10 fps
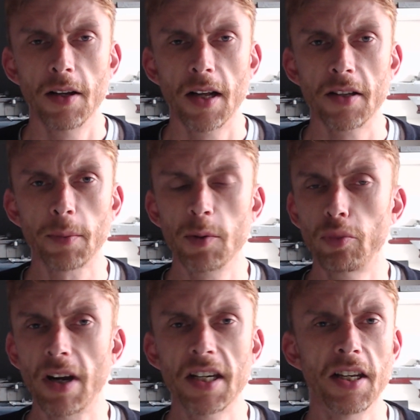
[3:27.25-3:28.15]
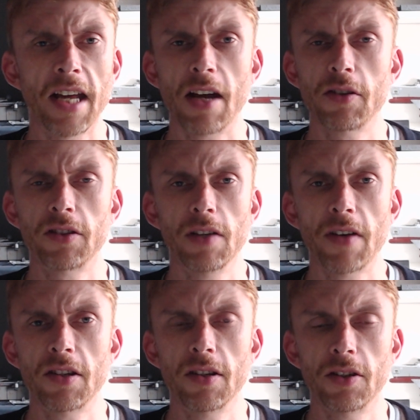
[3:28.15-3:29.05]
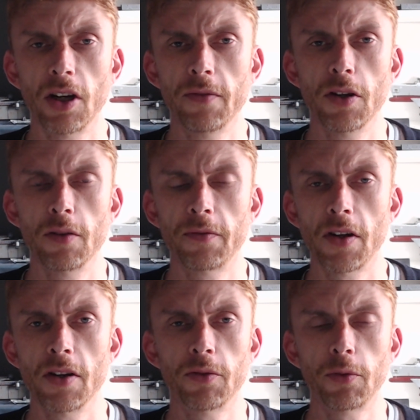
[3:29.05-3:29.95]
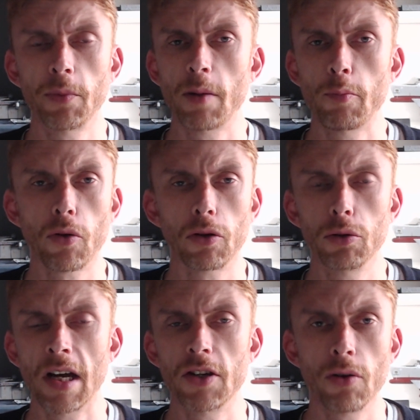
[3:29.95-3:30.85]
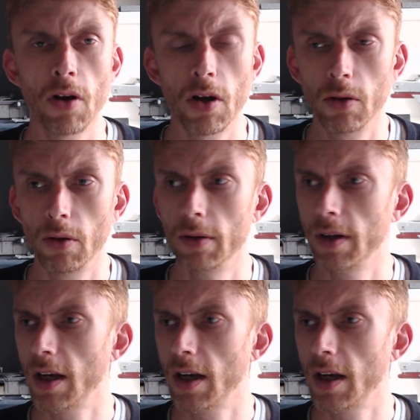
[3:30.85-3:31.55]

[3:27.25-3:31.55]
something break in the house that you've had to divert funds from that model you had your eye on.